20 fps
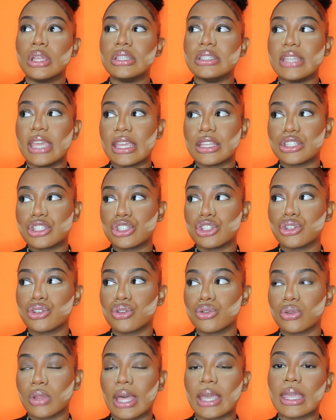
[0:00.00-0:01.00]
day
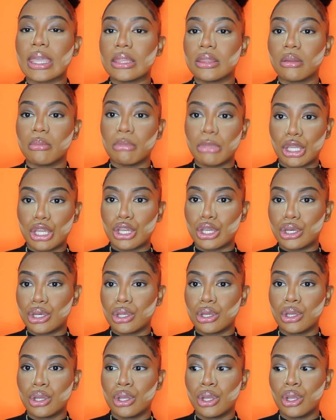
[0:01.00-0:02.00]
2, like in
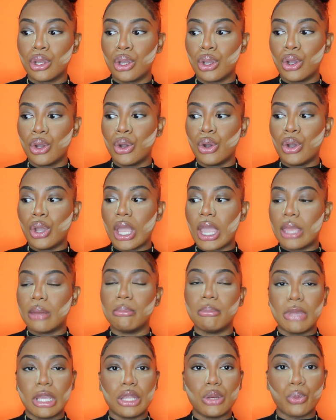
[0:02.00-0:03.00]

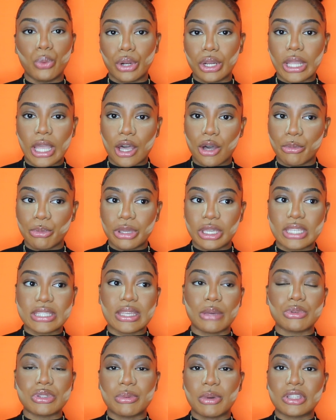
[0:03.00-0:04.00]
mid workout, because
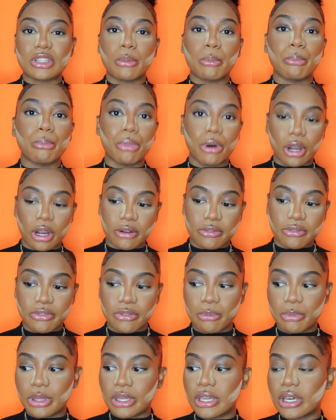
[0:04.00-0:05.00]
I was about to
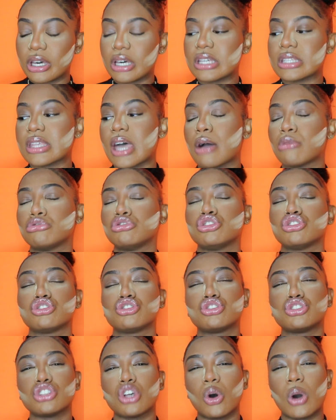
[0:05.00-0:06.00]
barf because I was
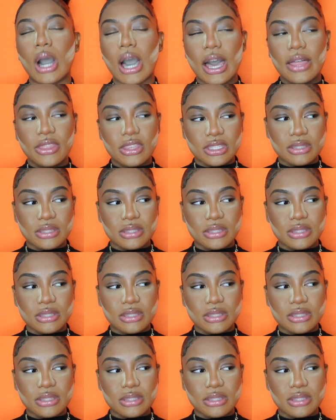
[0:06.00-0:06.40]
just so hot.